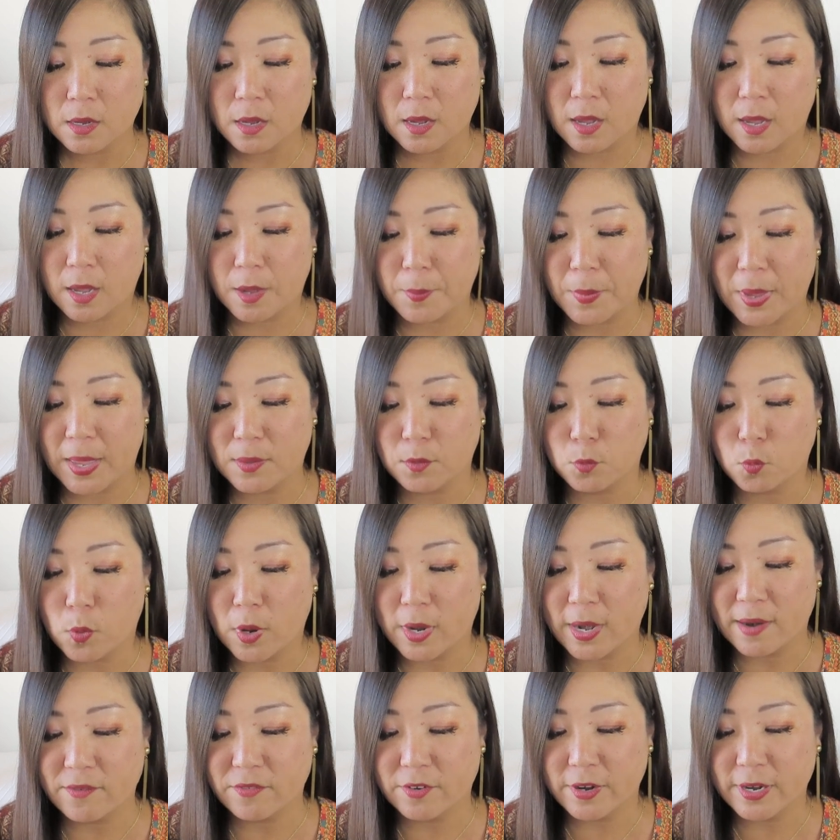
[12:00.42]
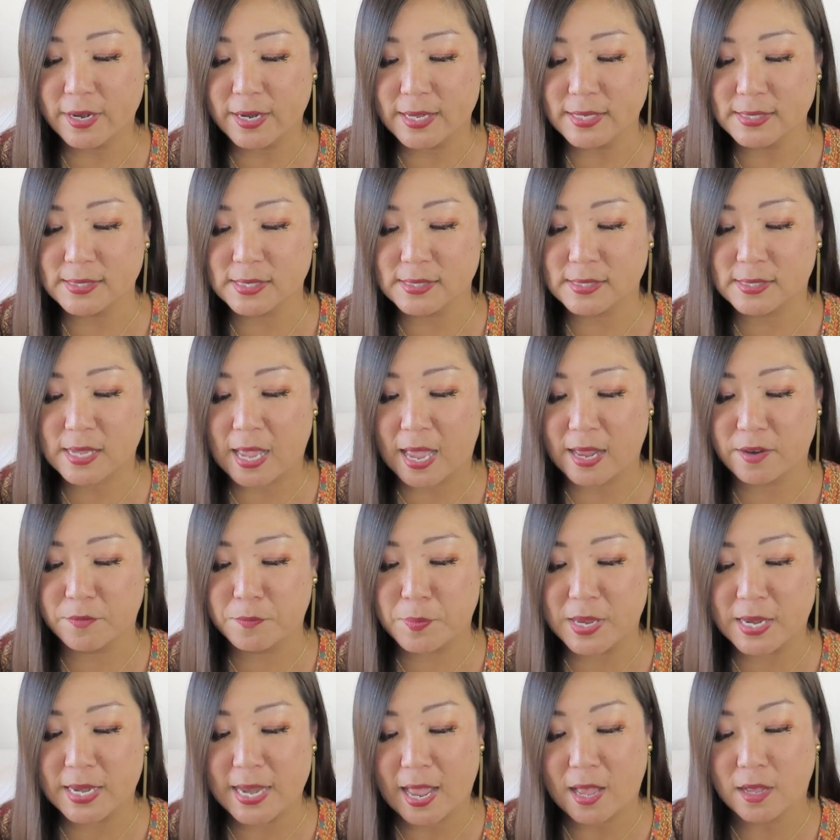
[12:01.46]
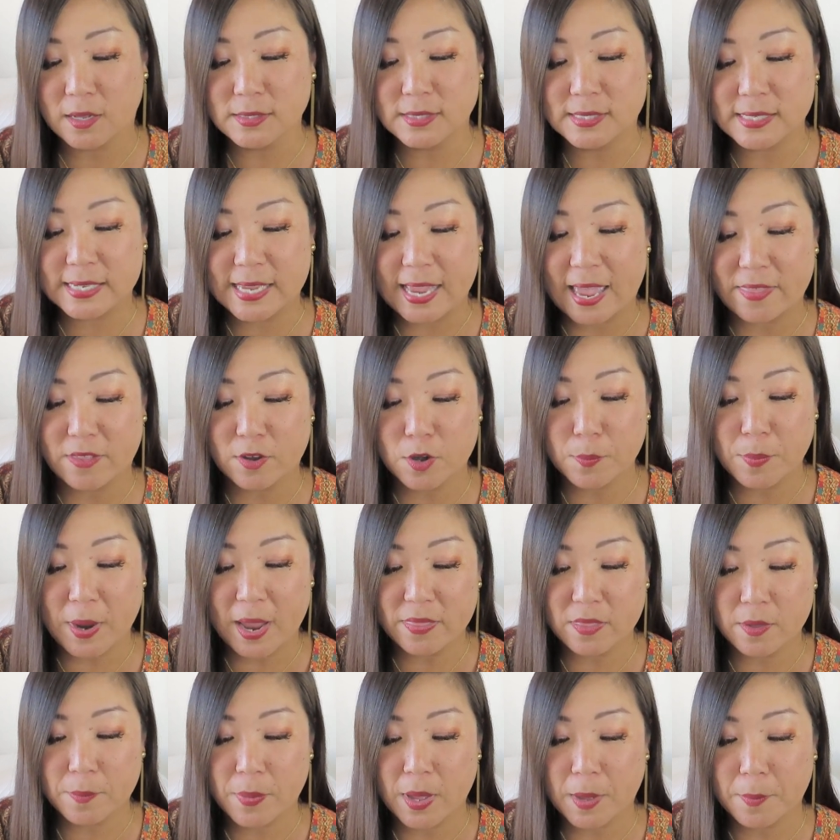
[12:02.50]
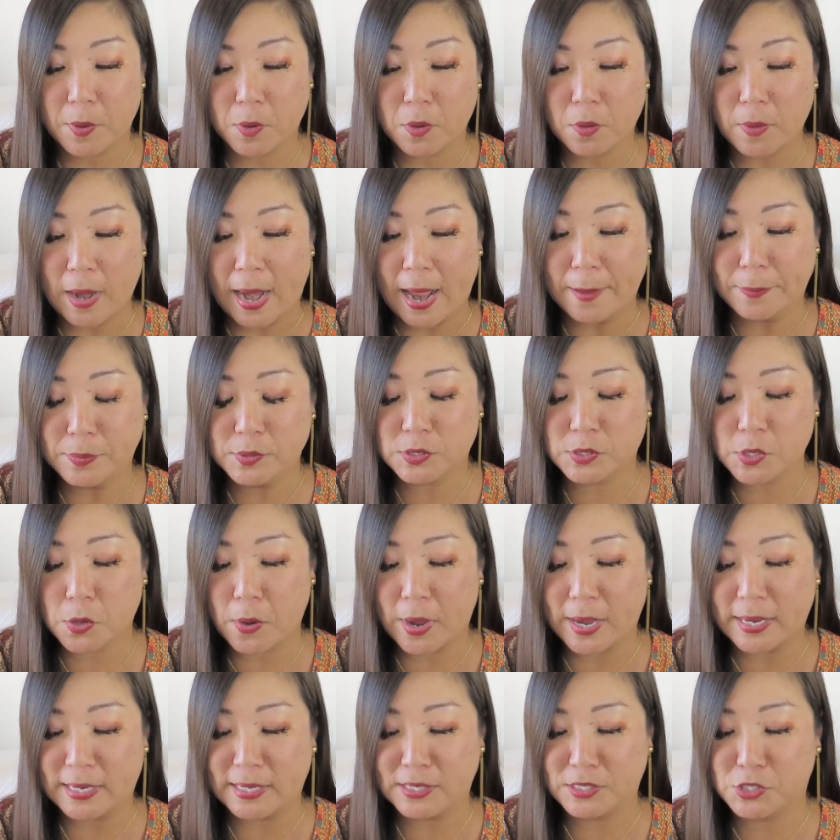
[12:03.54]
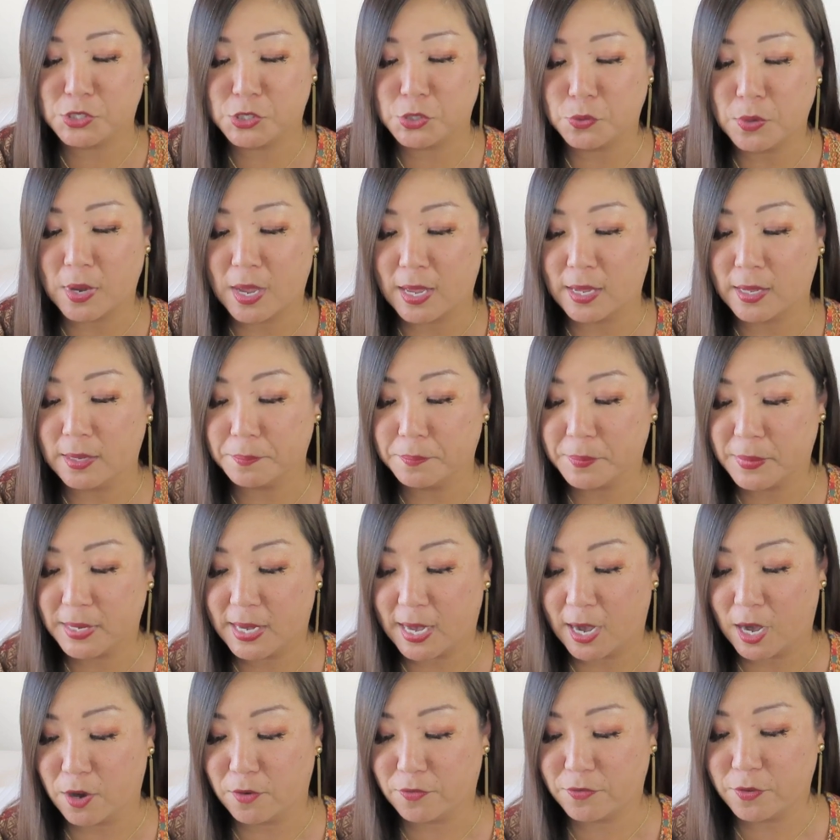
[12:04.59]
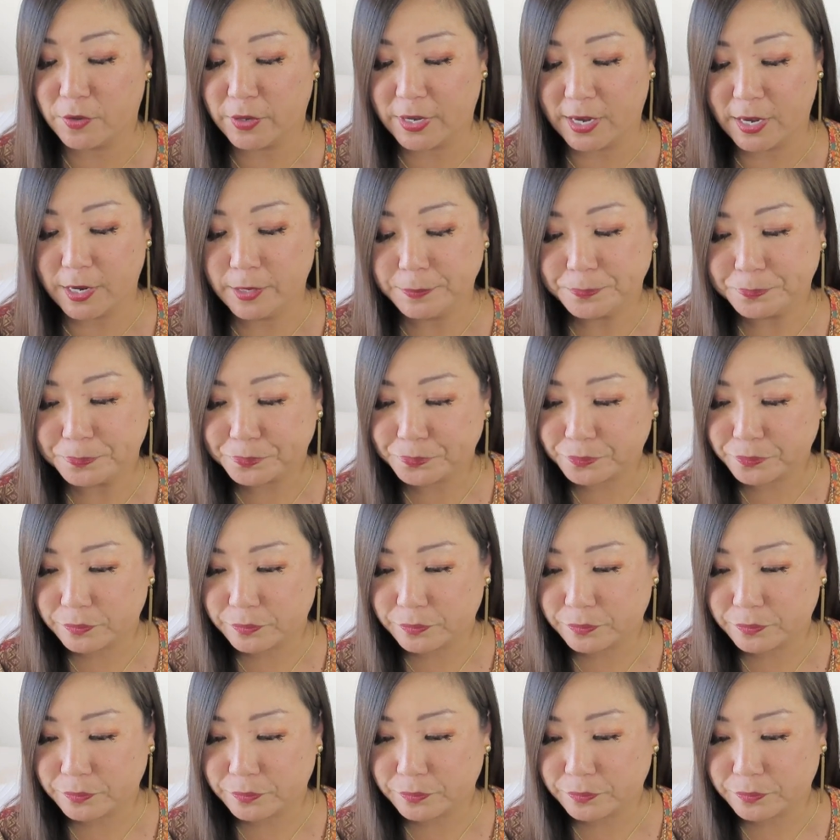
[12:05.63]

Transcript: Um, and whatever it is is kind of being held together by the bubble wrap, so I need to uh, be careful here.